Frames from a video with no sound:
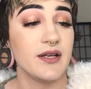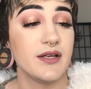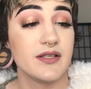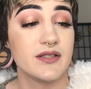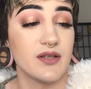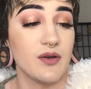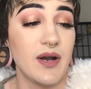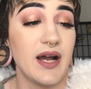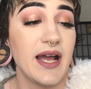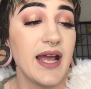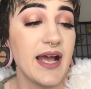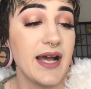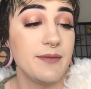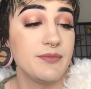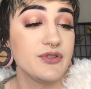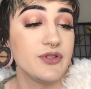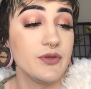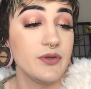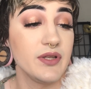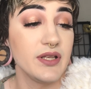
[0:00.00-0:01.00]
So I
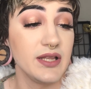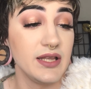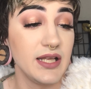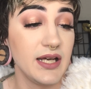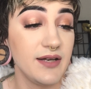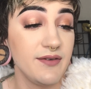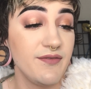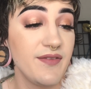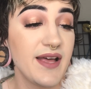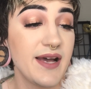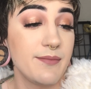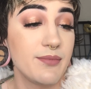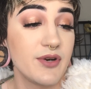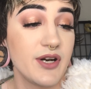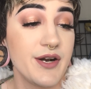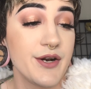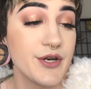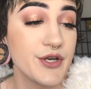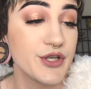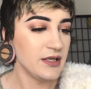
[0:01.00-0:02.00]
absolutely love that
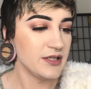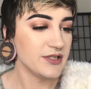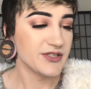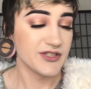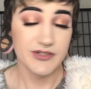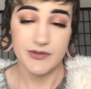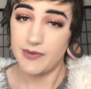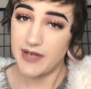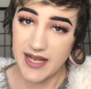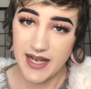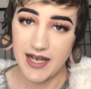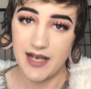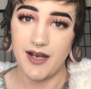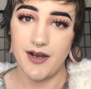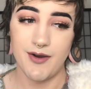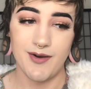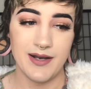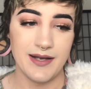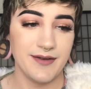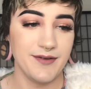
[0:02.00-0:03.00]
brush. So
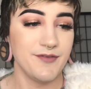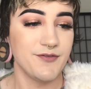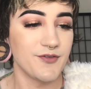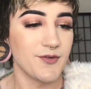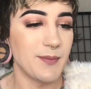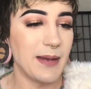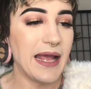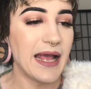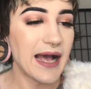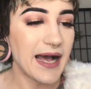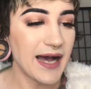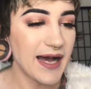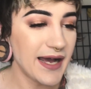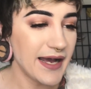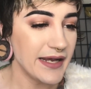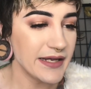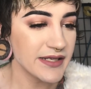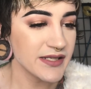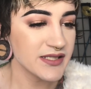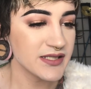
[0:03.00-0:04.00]
now for my
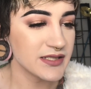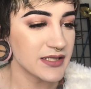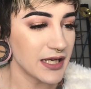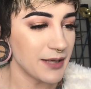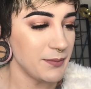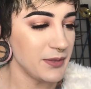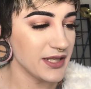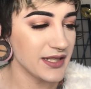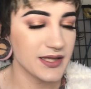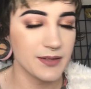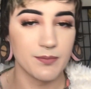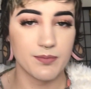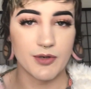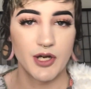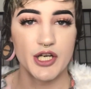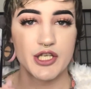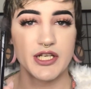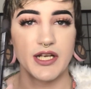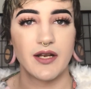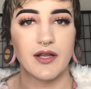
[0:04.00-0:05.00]
eyes, I'm gonna get the
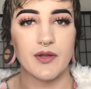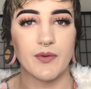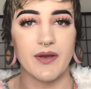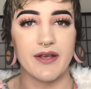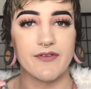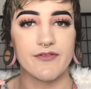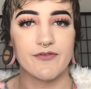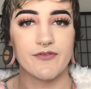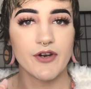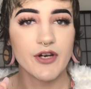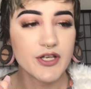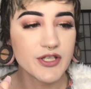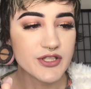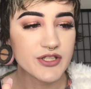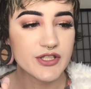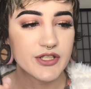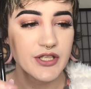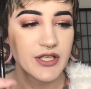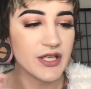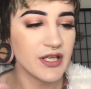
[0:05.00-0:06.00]
brush out of the way
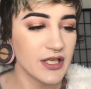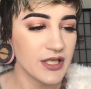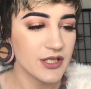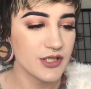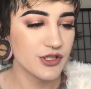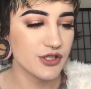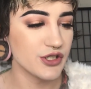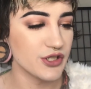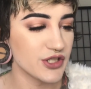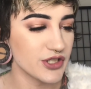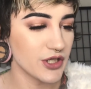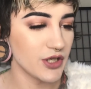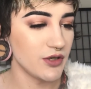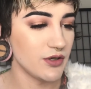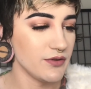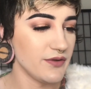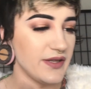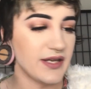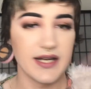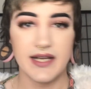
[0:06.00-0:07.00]
first, just
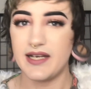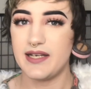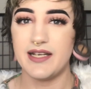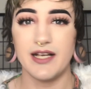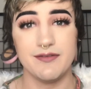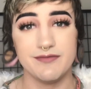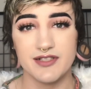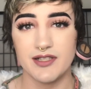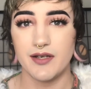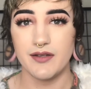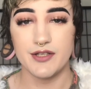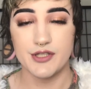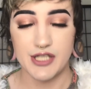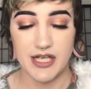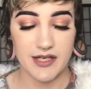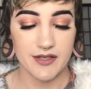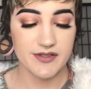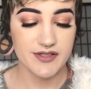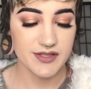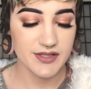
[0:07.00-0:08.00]
so then I can delve into all the
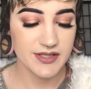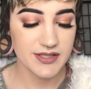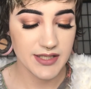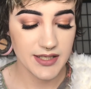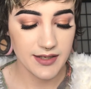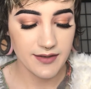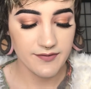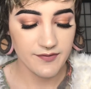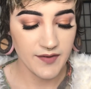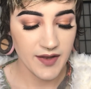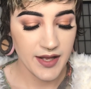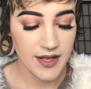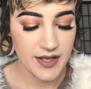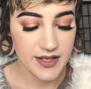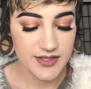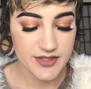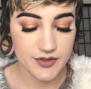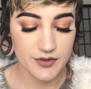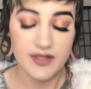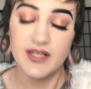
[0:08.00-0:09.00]
shadows and stuff.
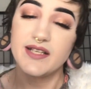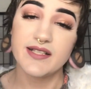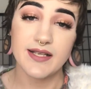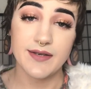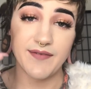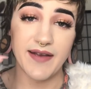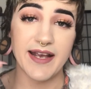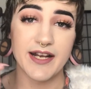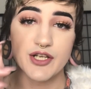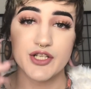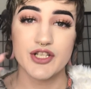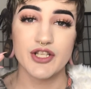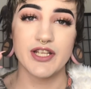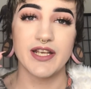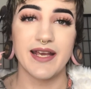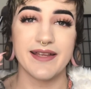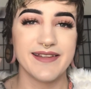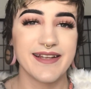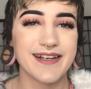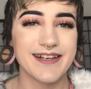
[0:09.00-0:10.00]
So this I've
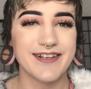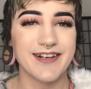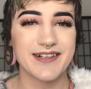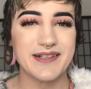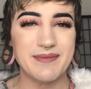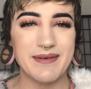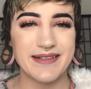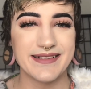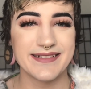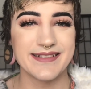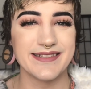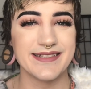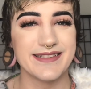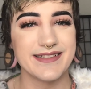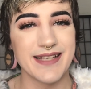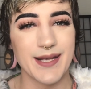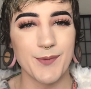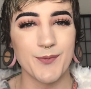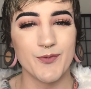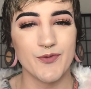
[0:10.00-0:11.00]
actually, I think I talked about this in the
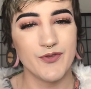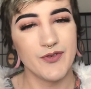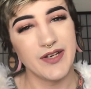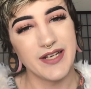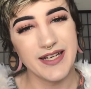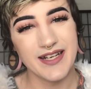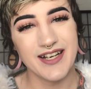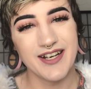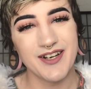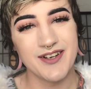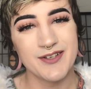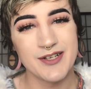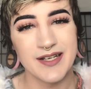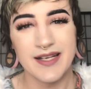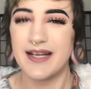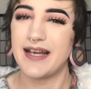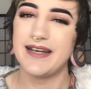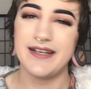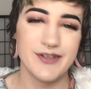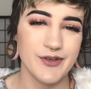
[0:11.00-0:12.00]
same video.
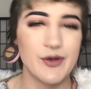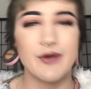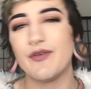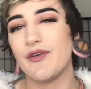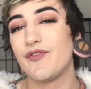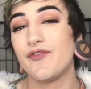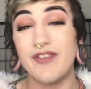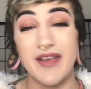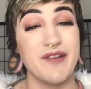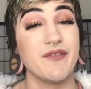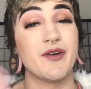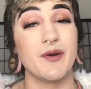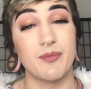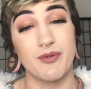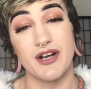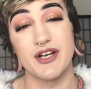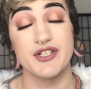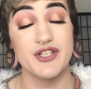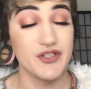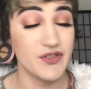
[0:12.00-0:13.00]
I do have a favorite
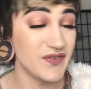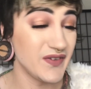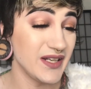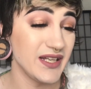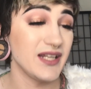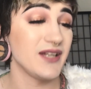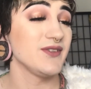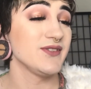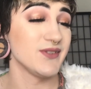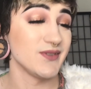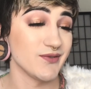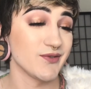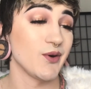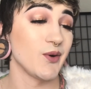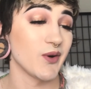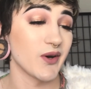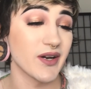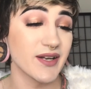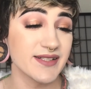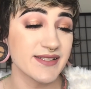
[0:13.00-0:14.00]
brushes video, so of
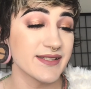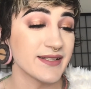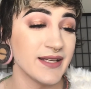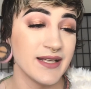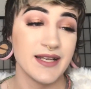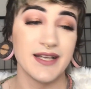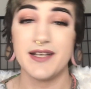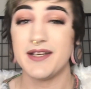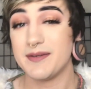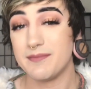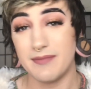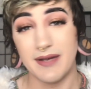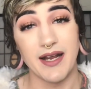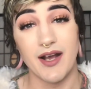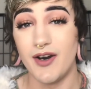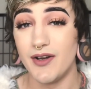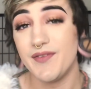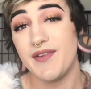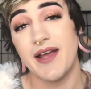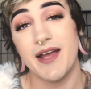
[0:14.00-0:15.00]
course my
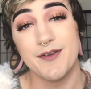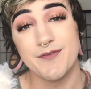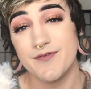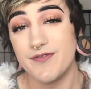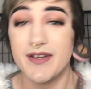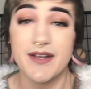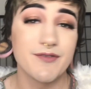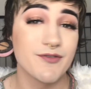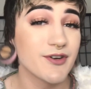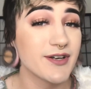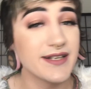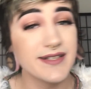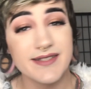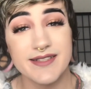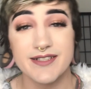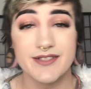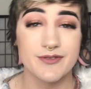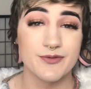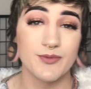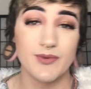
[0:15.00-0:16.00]
all-time
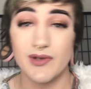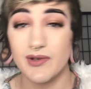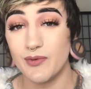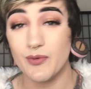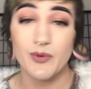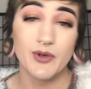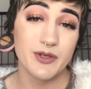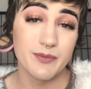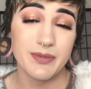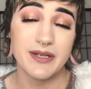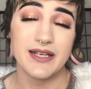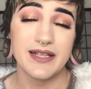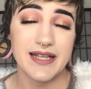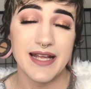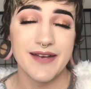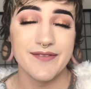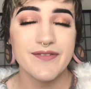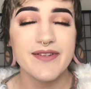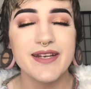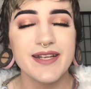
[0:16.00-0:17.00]
favorites would be in
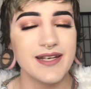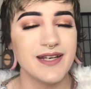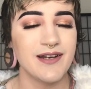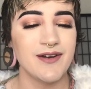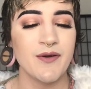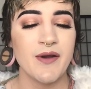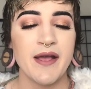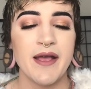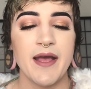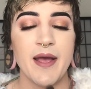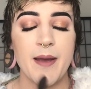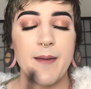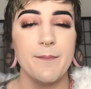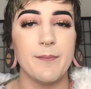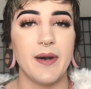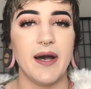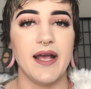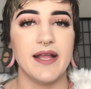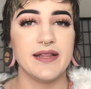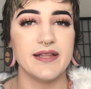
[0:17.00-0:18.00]
that video.
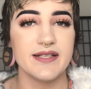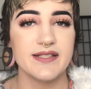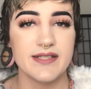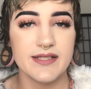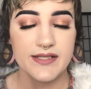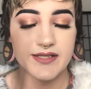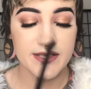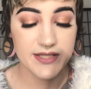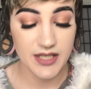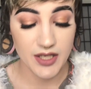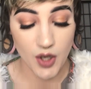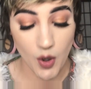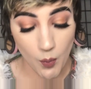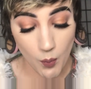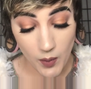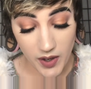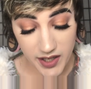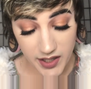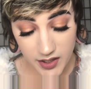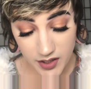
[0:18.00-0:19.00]
But this is the
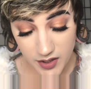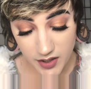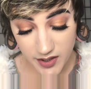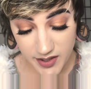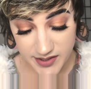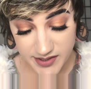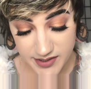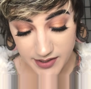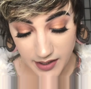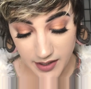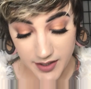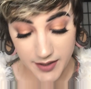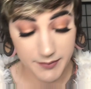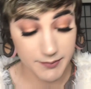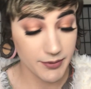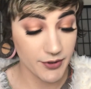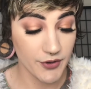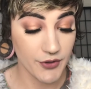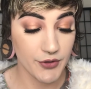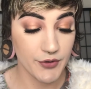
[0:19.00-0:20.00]
Wayne Goss
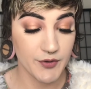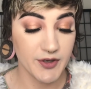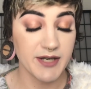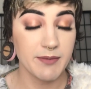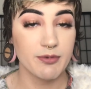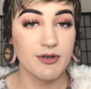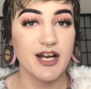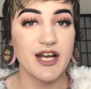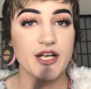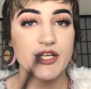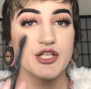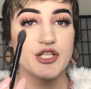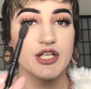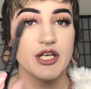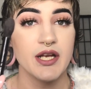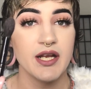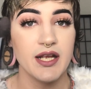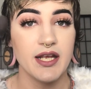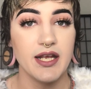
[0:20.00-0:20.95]
number 3 brush.